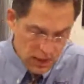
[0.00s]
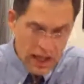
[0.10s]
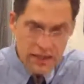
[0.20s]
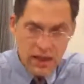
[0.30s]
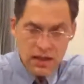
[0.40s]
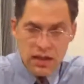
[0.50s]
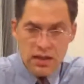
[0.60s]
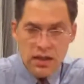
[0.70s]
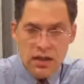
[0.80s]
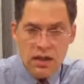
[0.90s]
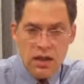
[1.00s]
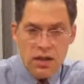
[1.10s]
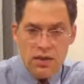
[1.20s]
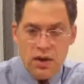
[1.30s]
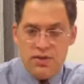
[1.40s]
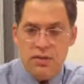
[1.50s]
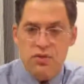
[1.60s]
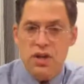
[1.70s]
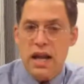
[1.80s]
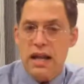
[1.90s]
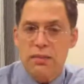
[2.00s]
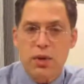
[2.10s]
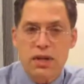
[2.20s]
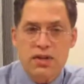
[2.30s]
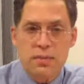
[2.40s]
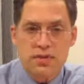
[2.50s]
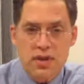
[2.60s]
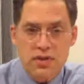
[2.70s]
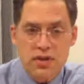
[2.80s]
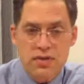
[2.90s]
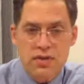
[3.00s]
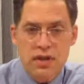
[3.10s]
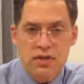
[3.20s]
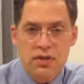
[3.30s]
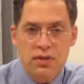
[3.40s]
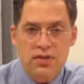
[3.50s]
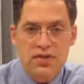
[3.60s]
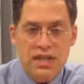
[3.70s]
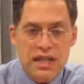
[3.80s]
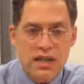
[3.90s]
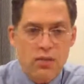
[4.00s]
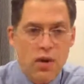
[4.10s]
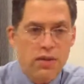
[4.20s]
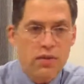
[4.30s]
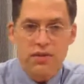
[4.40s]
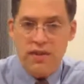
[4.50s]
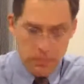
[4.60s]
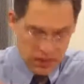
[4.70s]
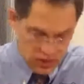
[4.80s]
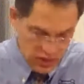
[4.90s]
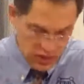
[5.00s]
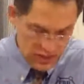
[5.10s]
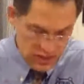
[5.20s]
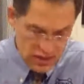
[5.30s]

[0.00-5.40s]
I think that there are some genetic predispositions that you'll see that run through family trees,